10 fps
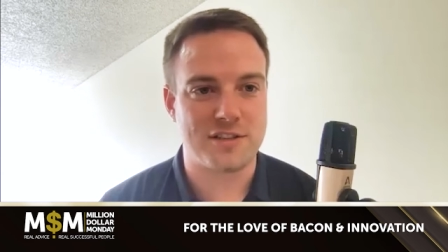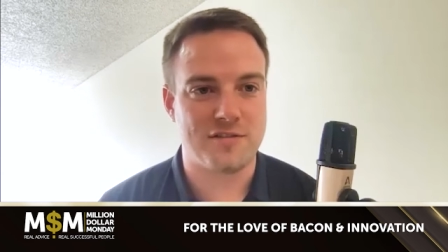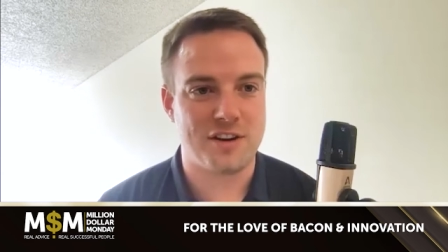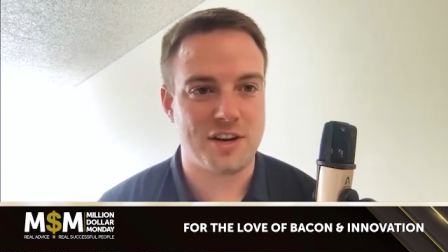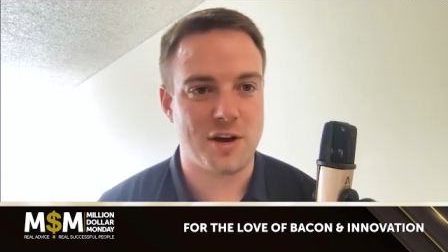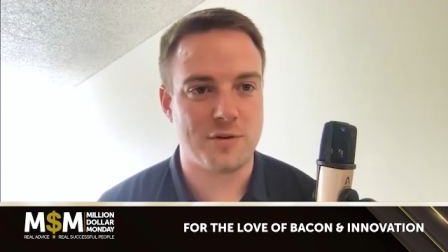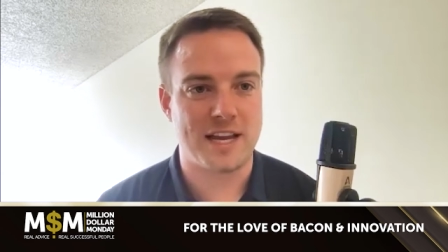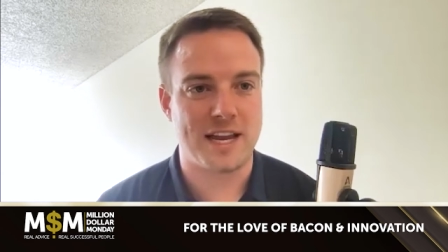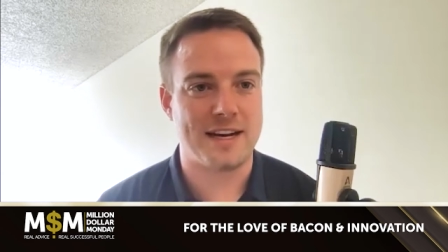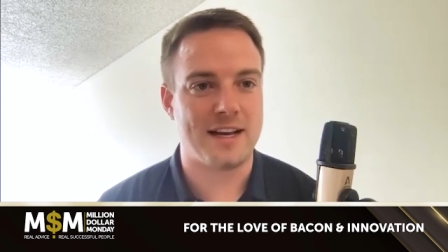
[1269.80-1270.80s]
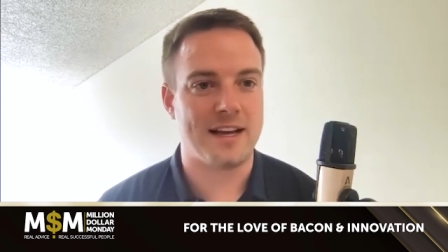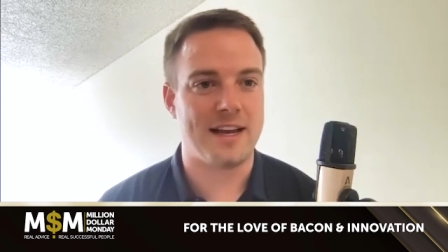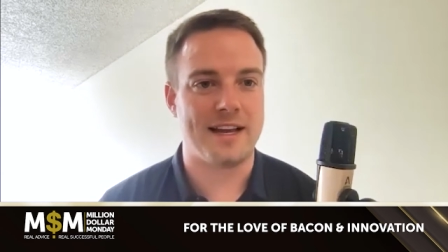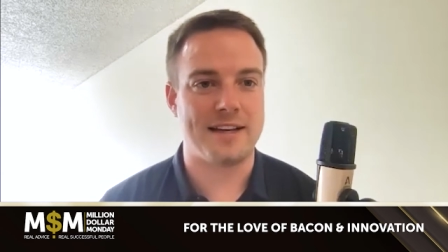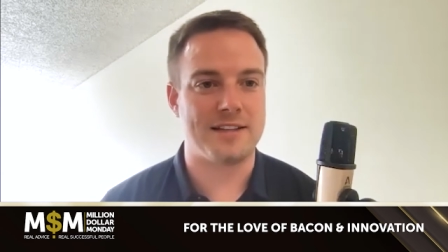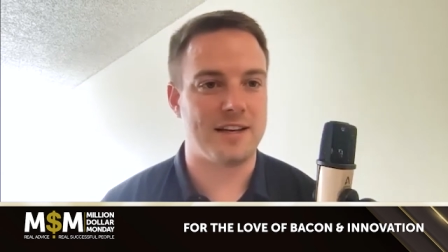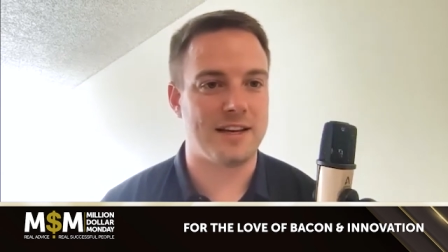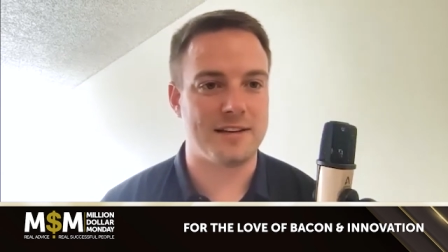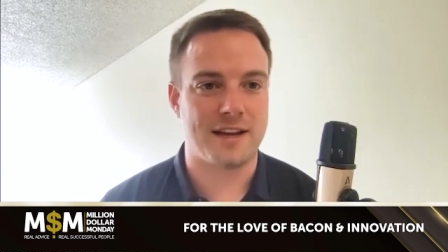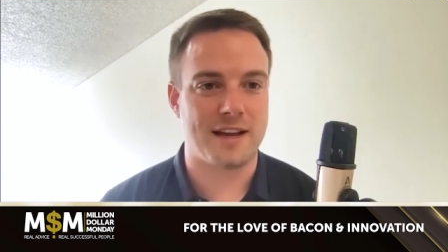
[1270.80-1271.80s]
of video data and
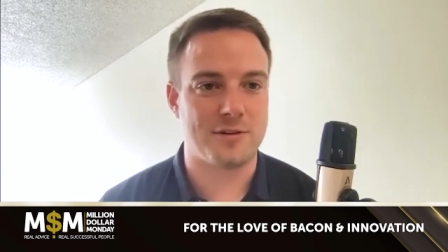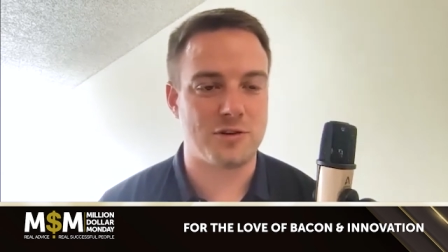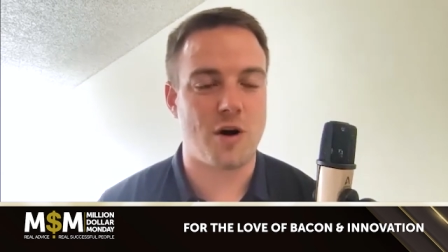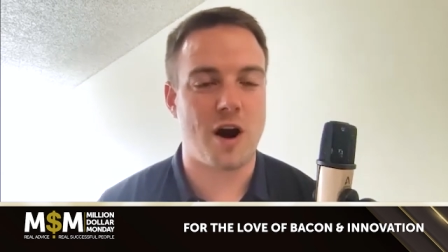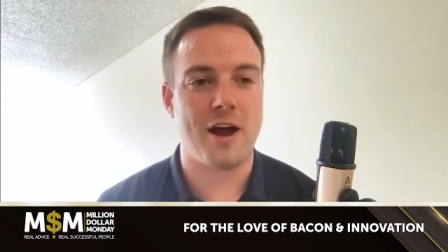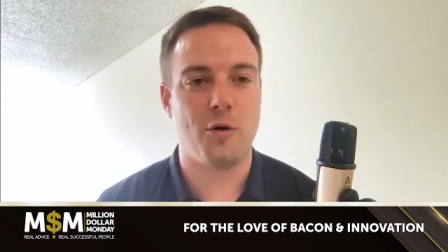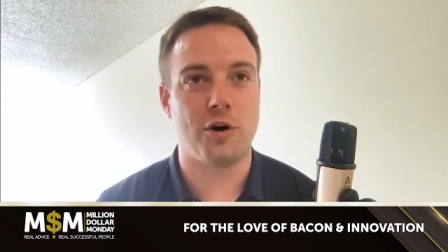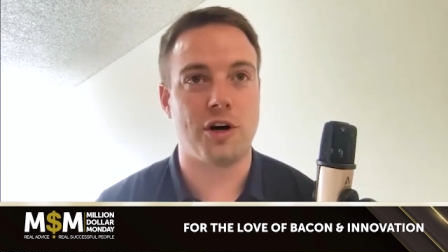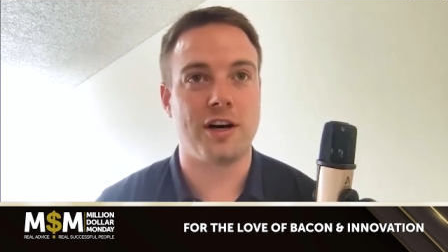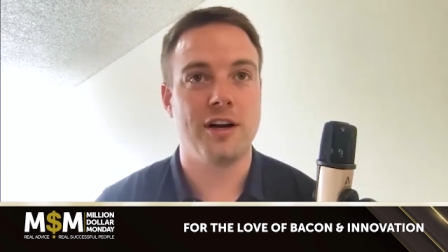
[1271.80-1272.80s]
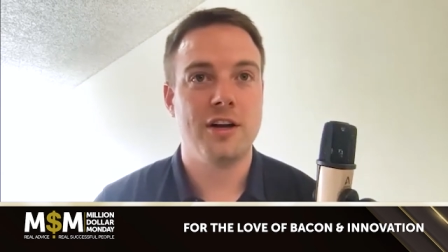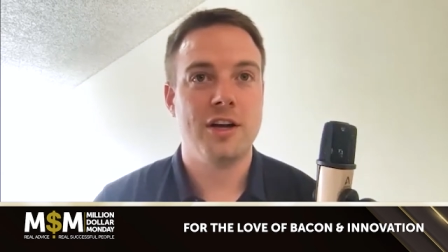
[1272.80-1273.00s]
and and trial work,